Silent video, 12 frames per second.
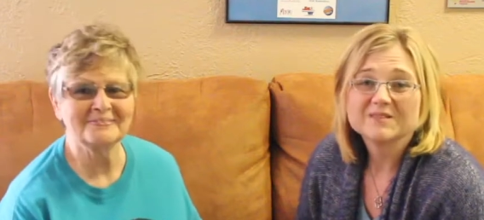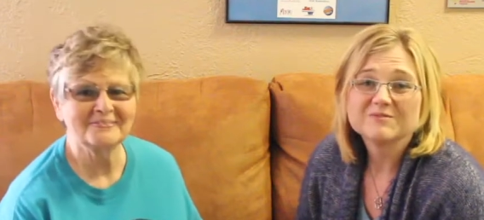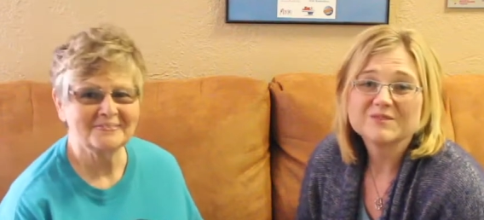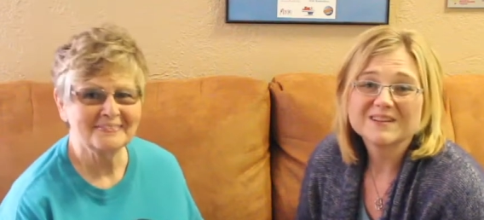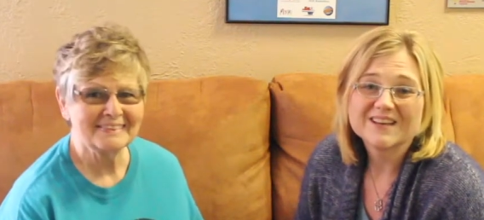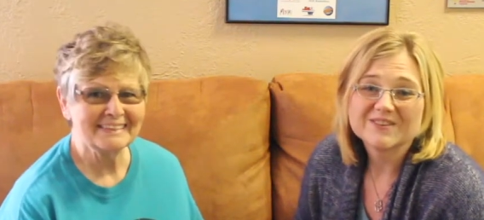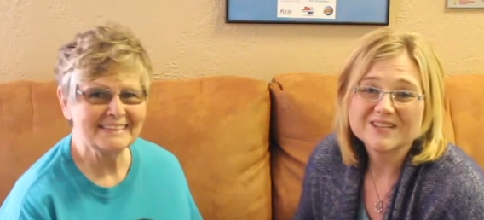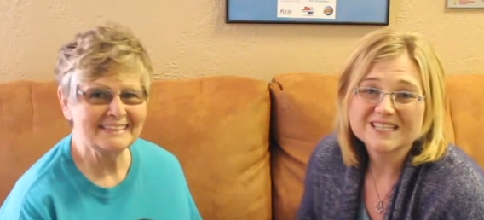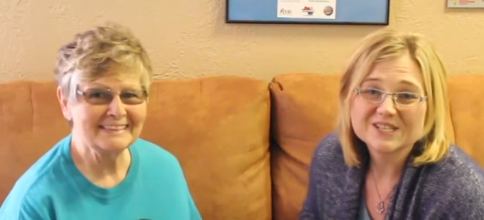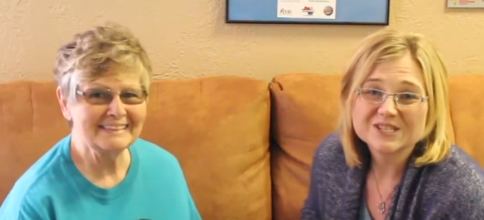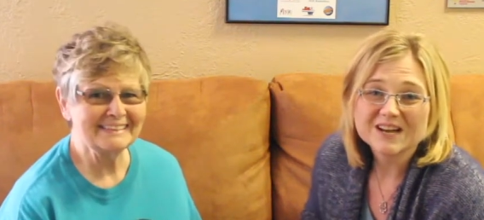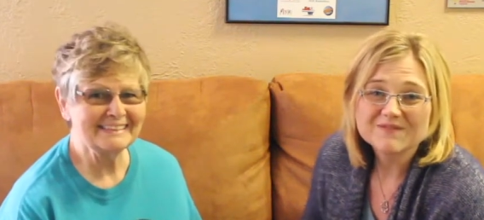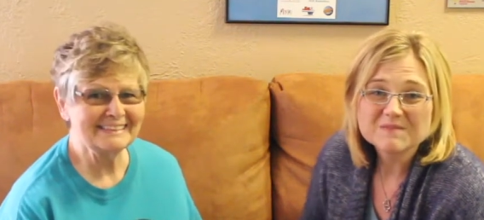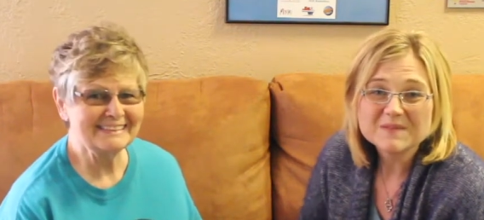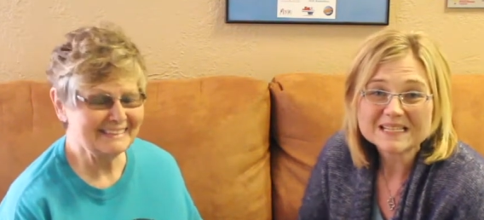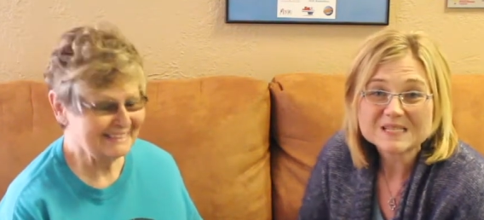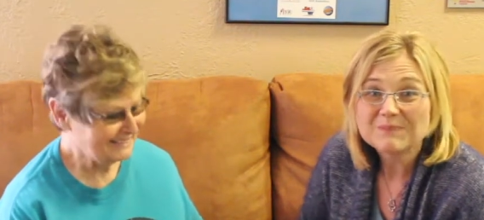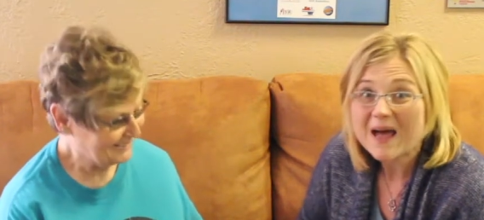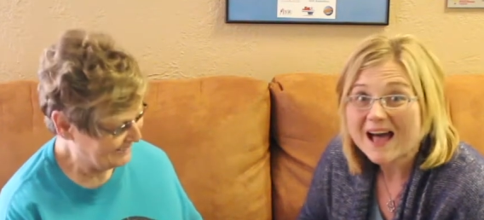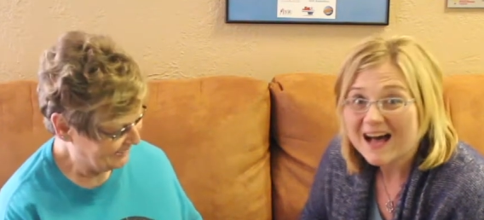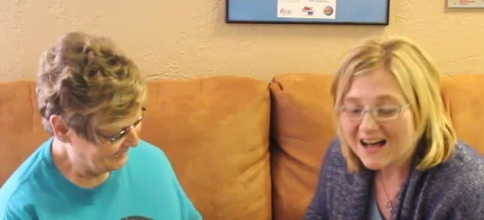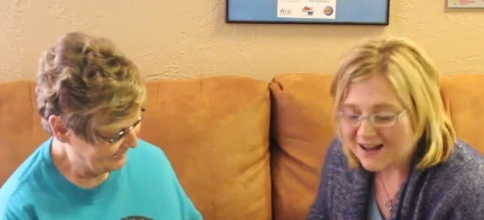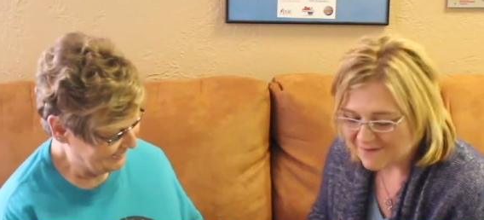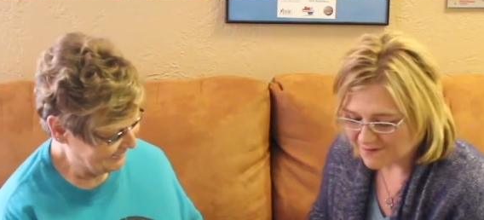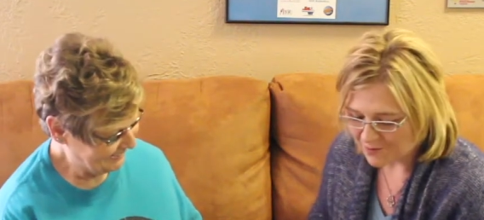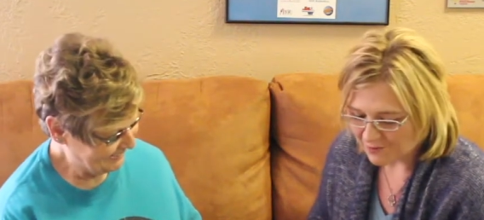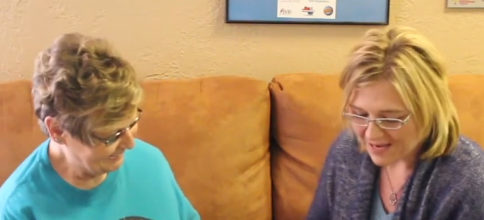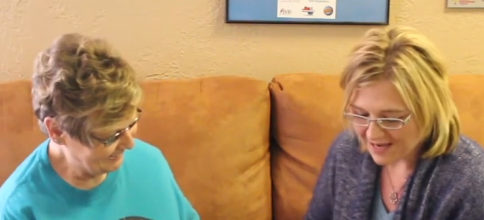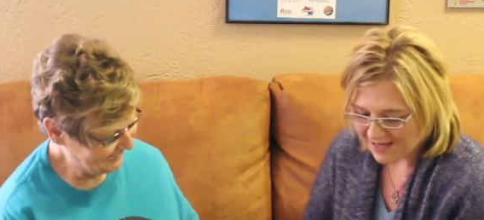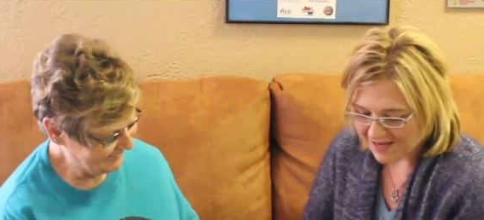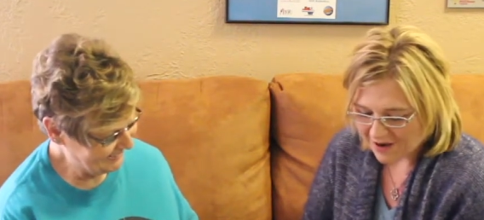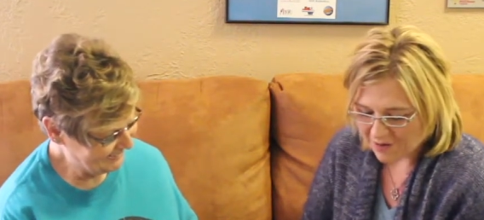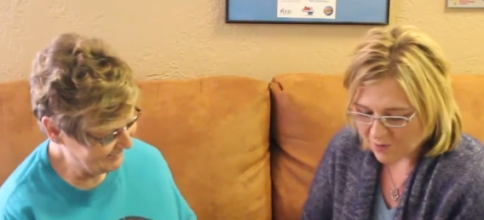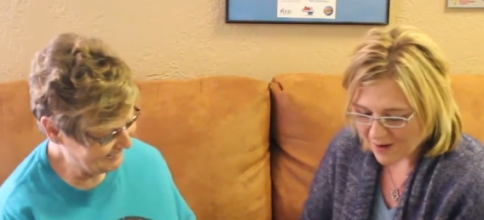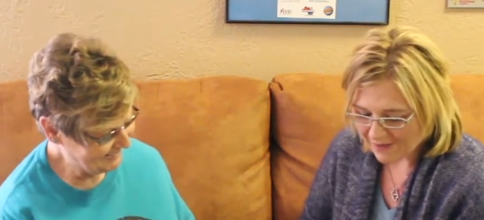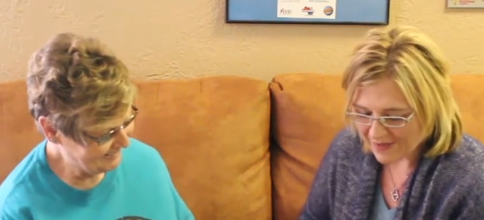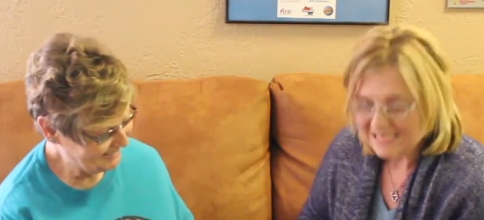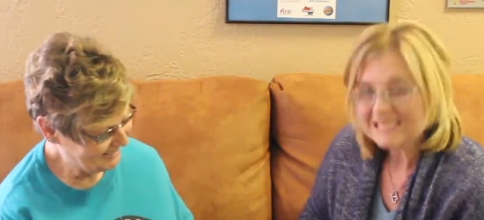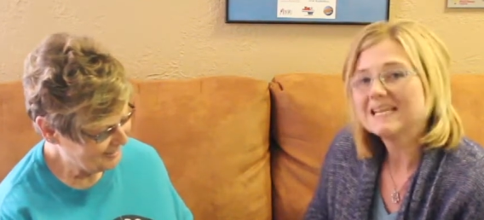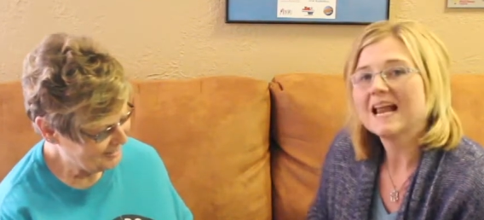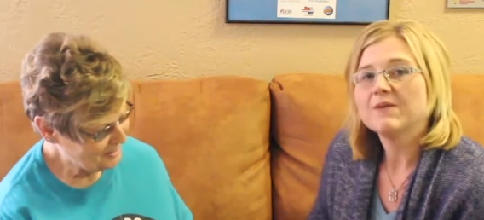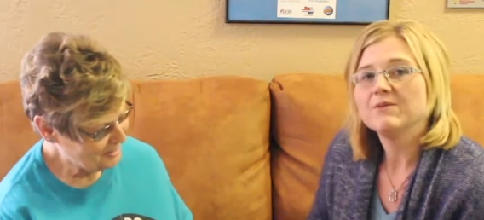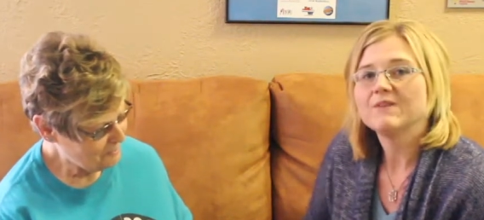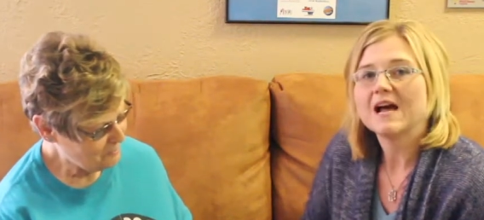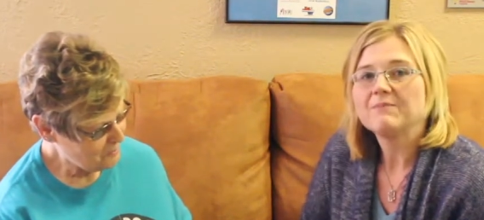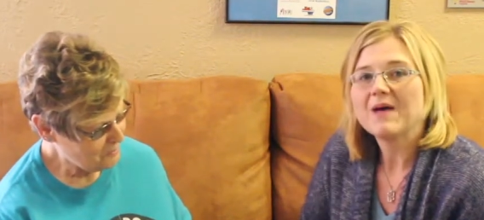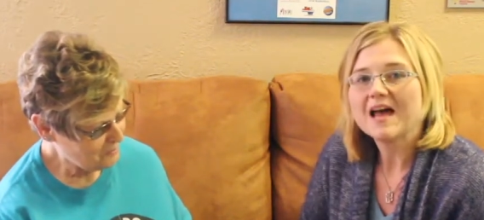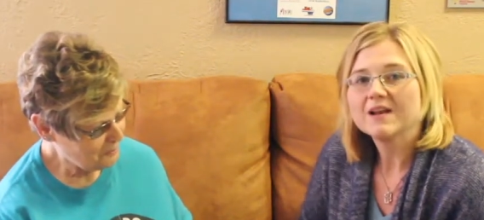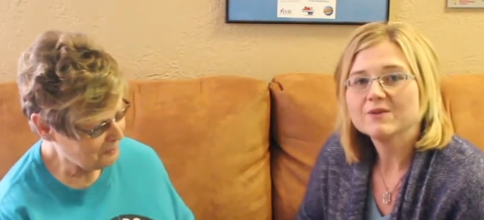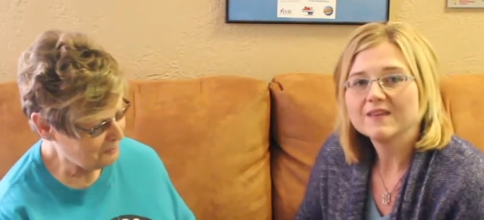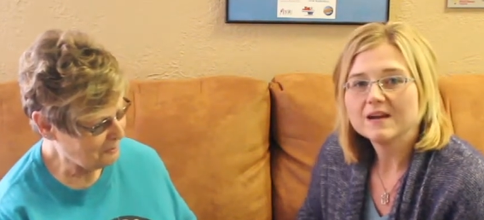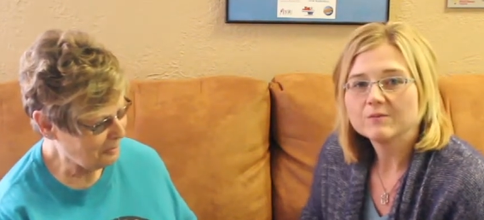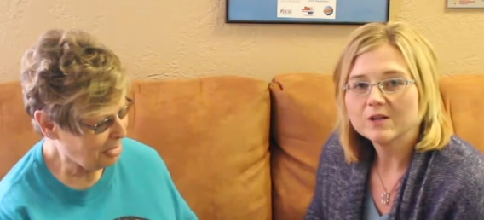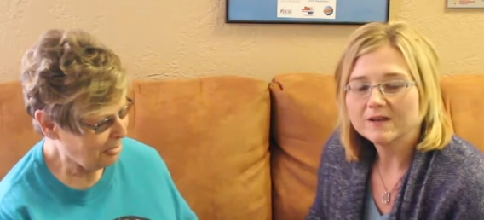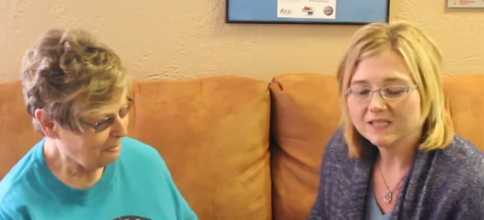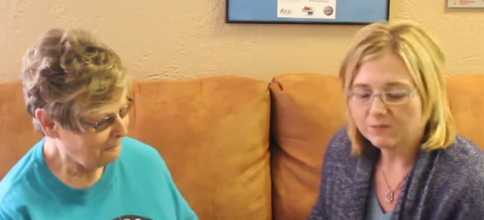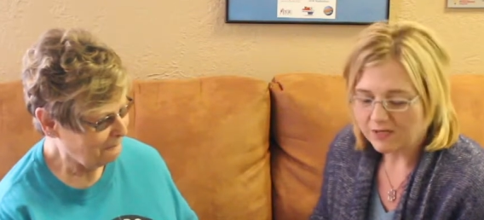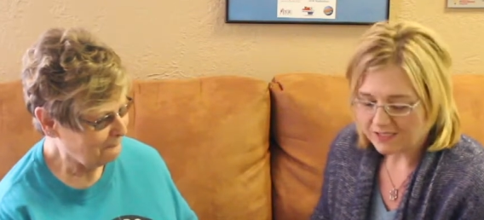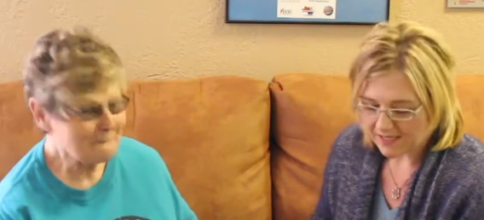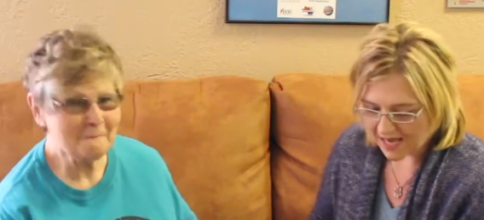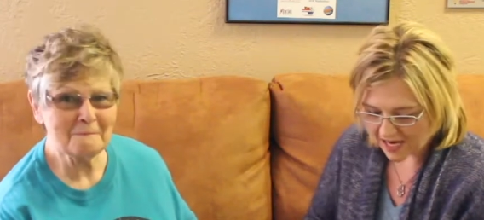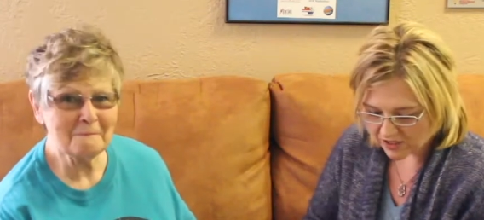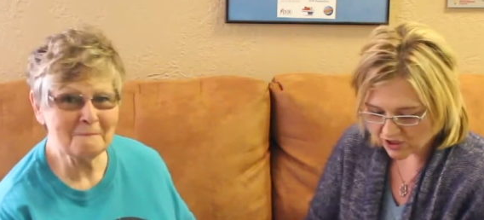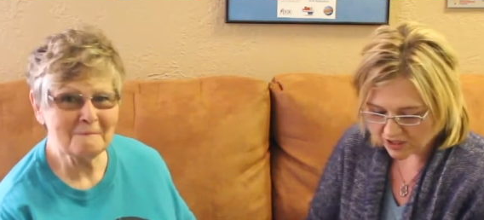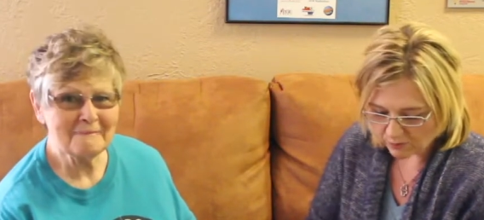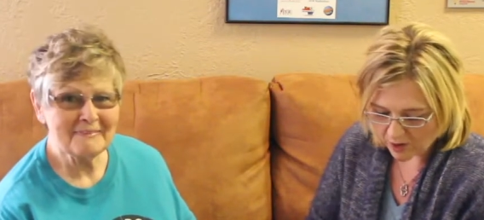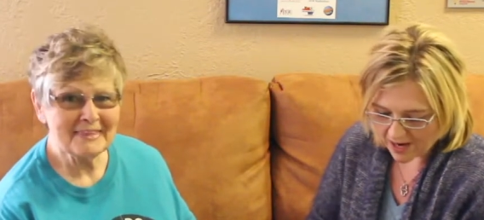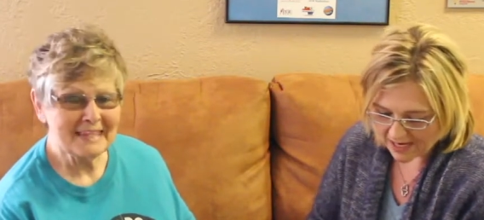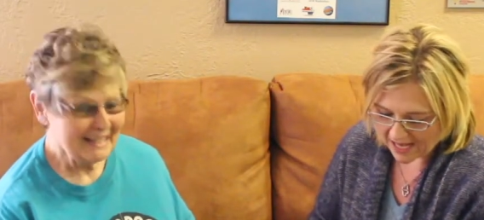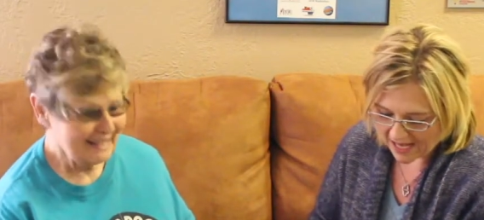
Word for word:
Speaker 1: welcome to another edition of the Mixed Pet of the Week. With us today, we've got Patty with the Emerald SPCA, and she brought